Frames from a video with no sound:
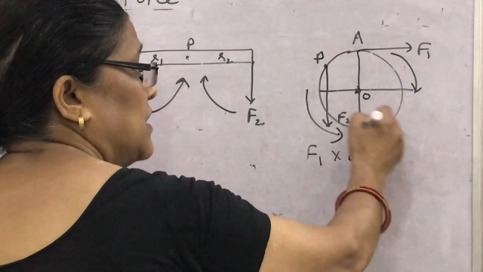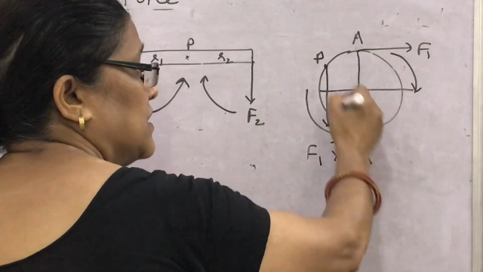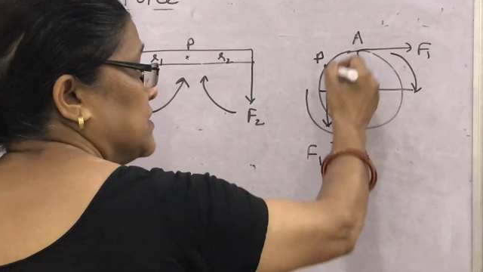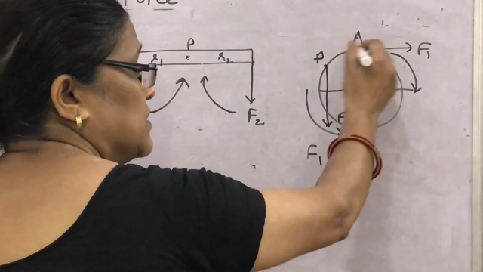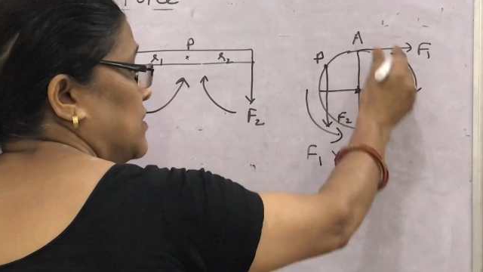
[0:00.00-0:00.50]

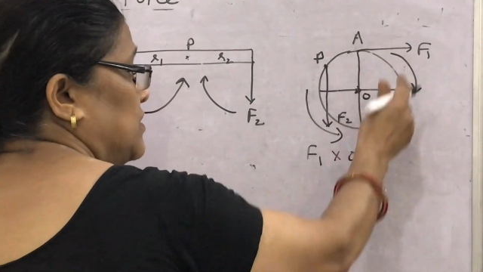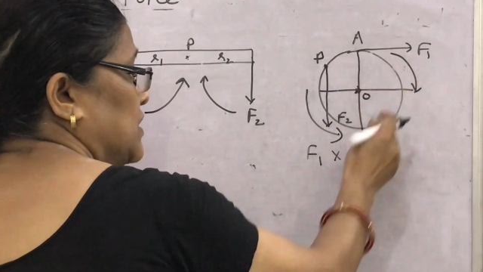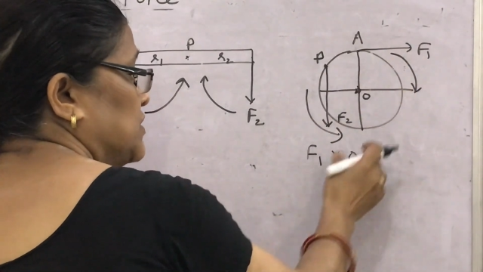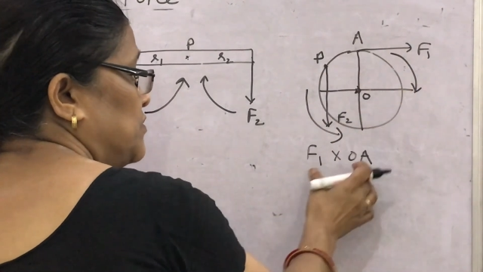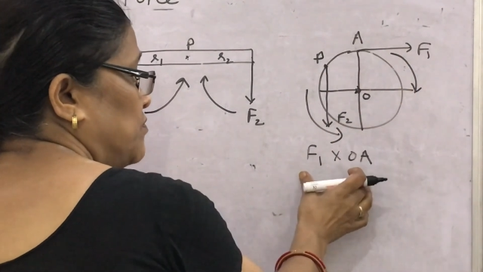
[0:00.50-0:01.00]
is
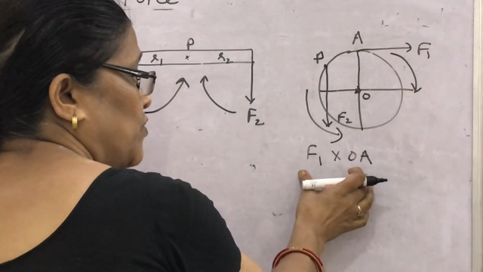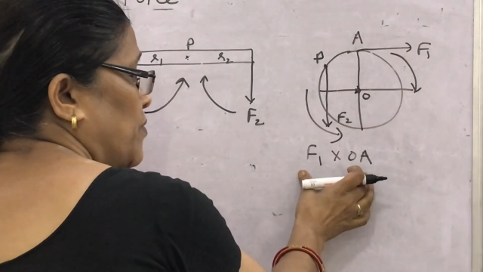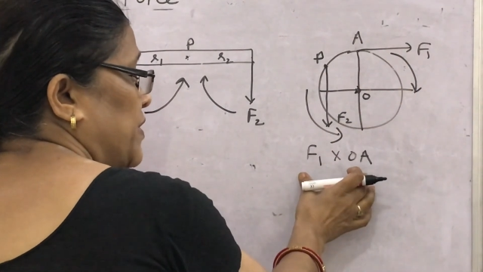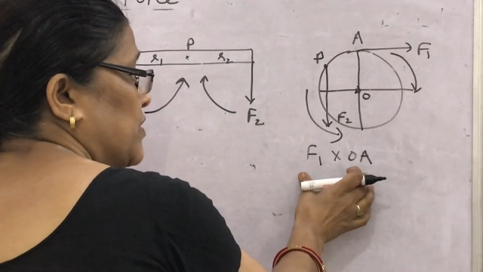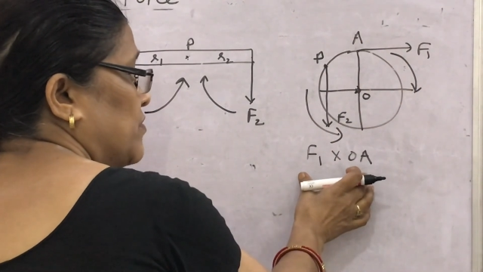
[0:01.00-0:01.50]
this
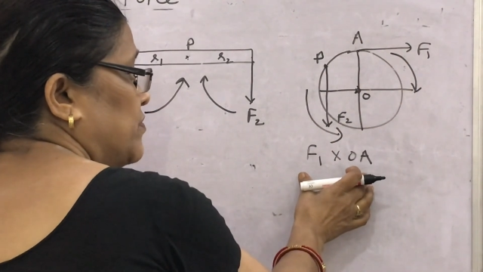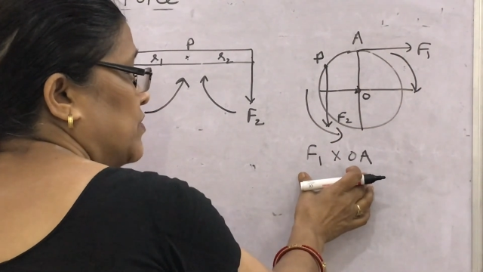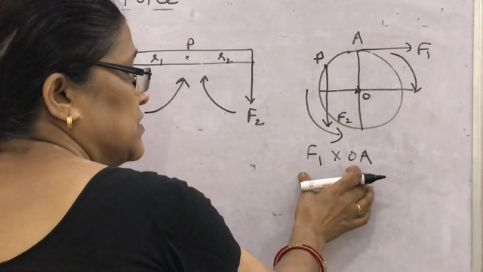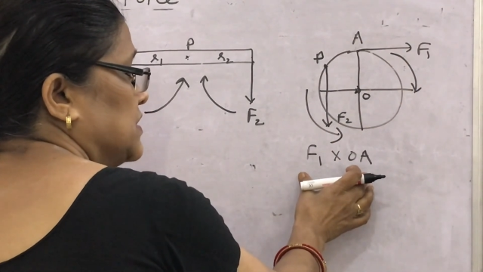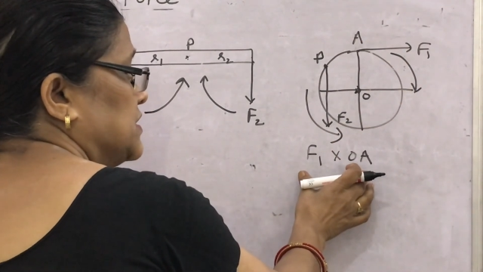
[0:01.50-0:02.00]
moment of
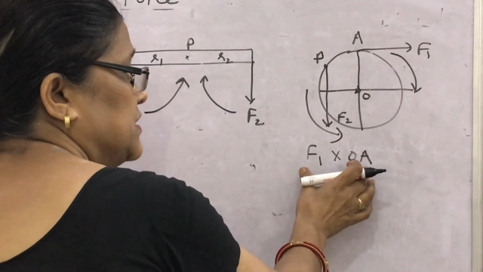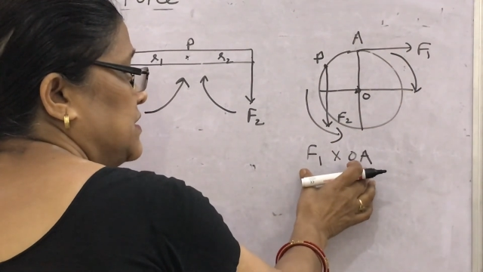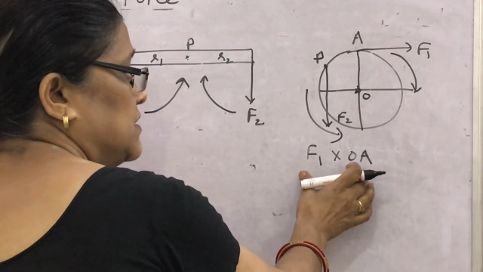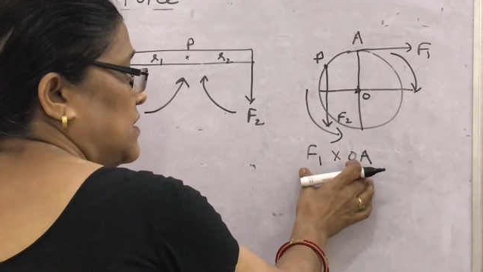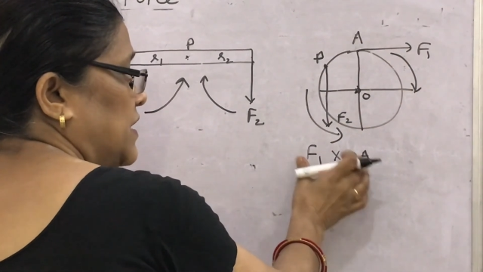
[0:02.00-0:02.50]
force is
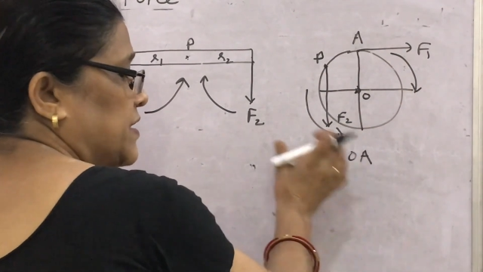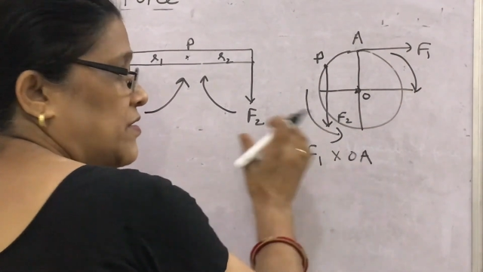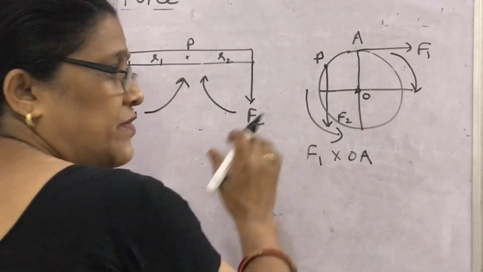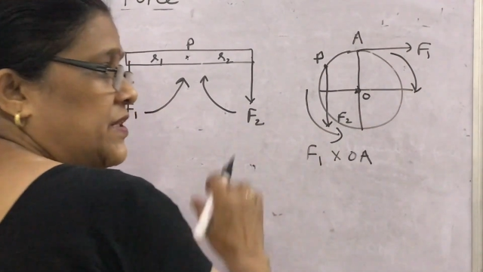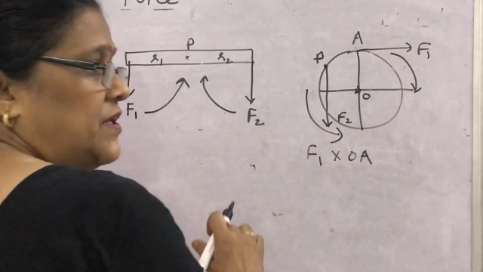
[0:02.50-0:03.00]

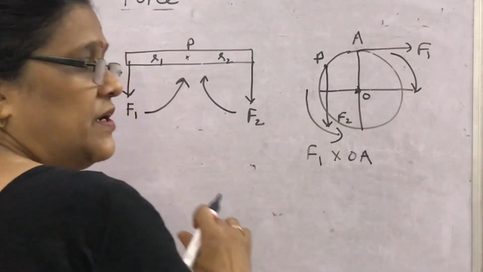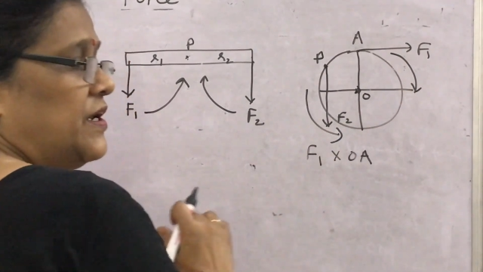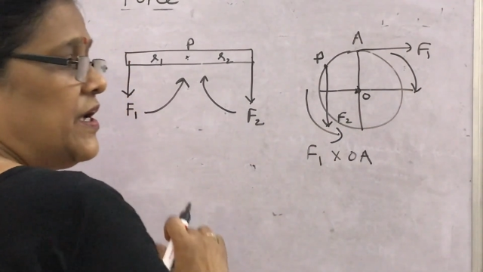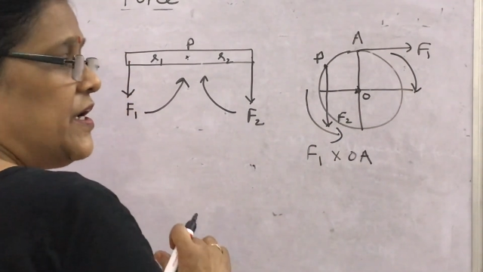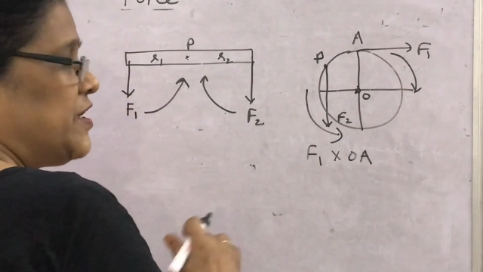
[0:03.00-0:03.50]
written with
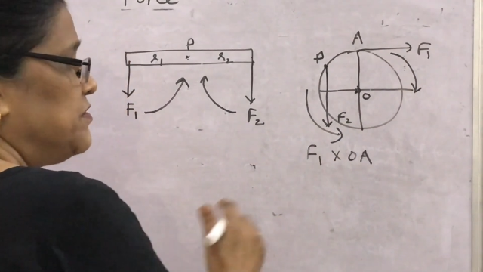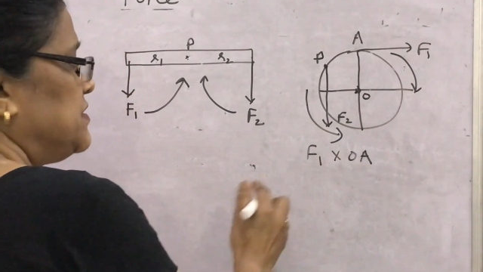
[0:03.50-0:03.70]
negative